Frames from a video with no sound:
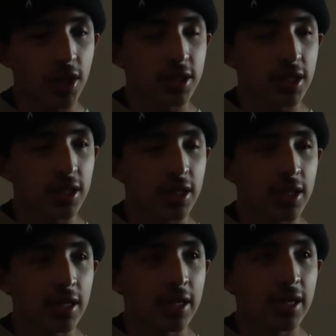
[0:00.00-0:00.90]
I said,
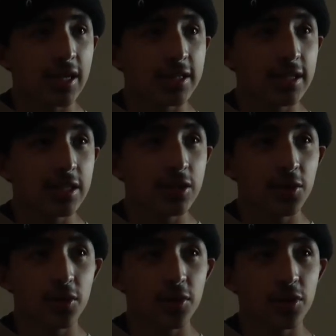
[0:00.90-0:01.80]
"Is this
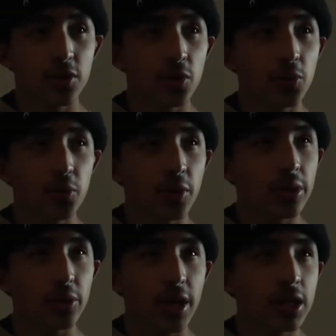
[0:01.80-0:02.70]
you know
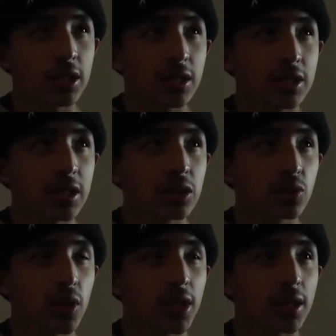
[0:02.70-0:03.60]
what location this is,
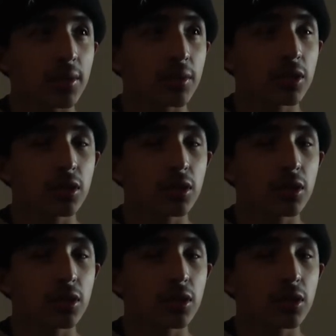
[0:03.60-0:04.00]
so I can